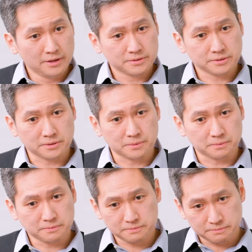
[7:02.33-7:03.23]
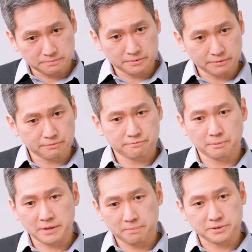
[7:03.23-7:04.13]
So
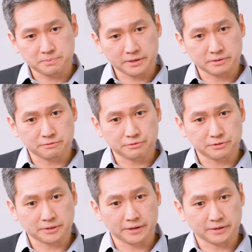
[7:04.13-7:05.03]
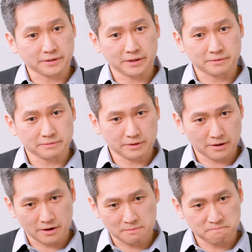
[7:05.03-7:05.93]
from that perspective, we like, again,
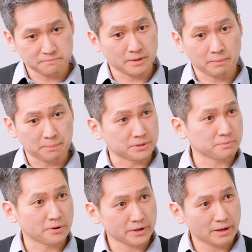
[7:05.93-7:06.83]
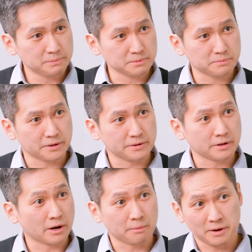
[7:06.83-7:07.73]
they might be small caps, but
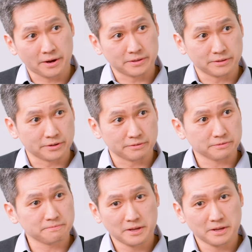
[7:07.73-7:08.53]
in our mind, they're